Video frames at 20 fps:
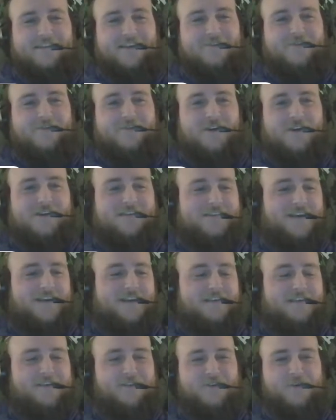electronic
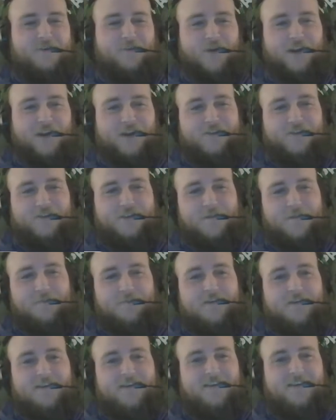technician apprenticeship
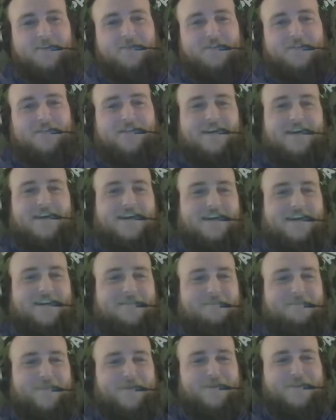with
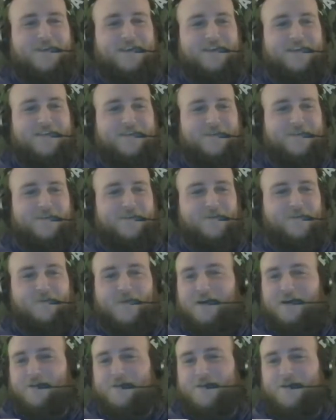a particular
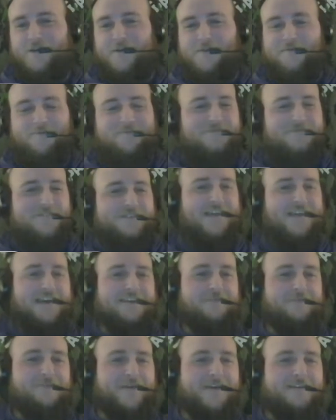well-known
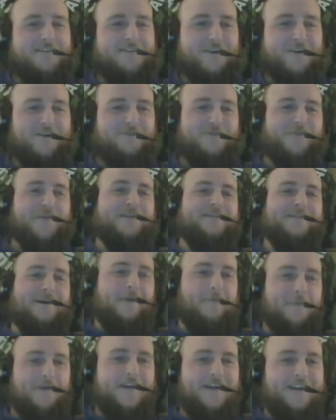Seattle-based aerospace
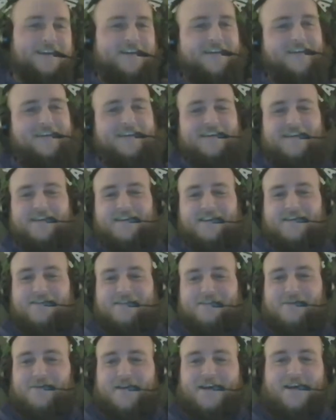company.
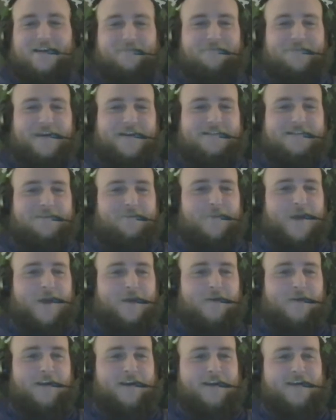So I got a fancy
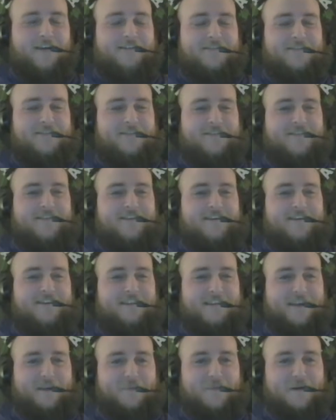pay raise and
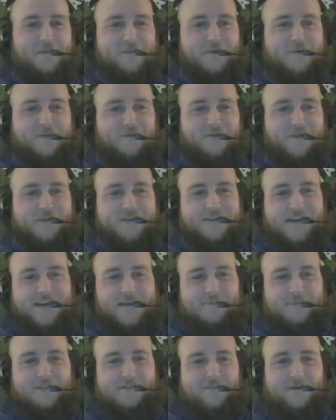a little bit more free
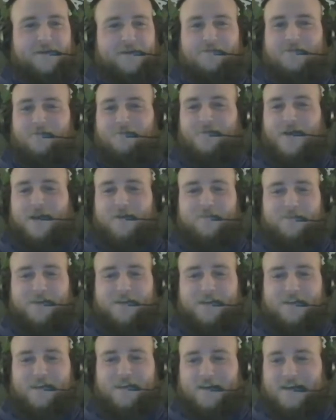time to spend with the
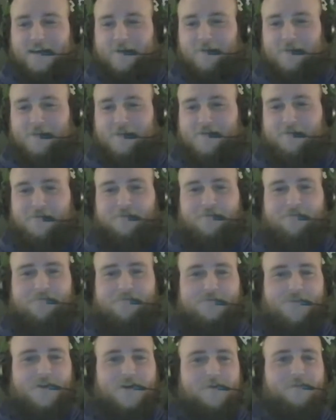family and hang out with you
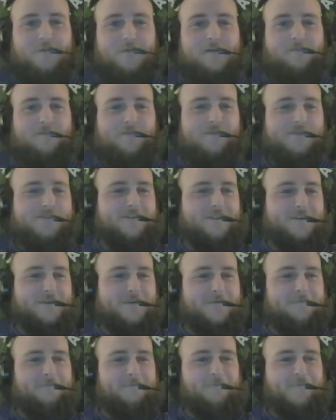great people.
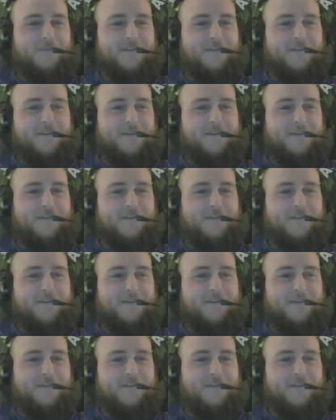So